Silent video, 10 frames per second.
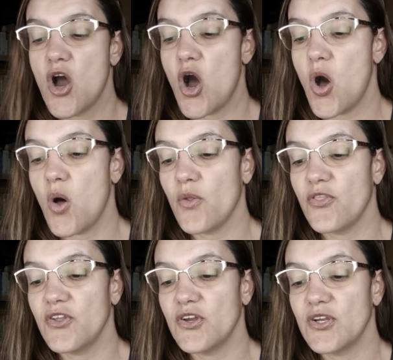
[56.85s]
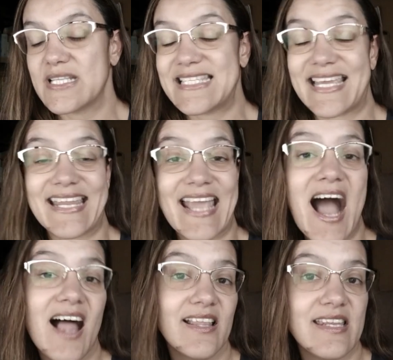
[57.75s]
all the
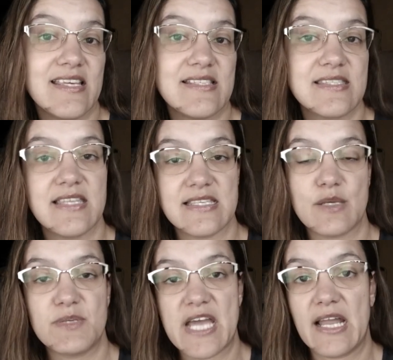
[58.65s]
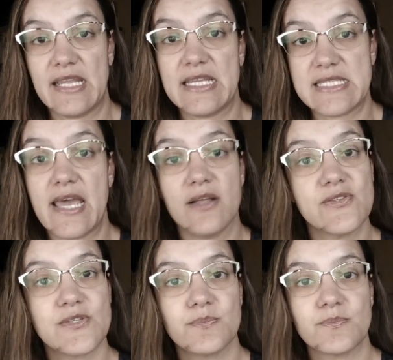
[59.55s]
technicalities that subtitling
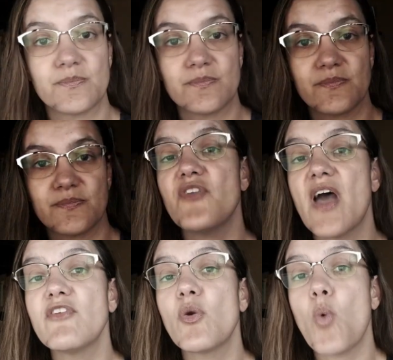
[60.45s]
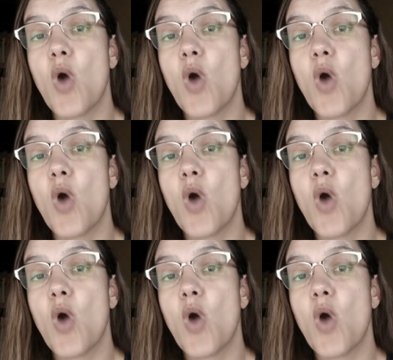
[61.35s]
entails. If you've ever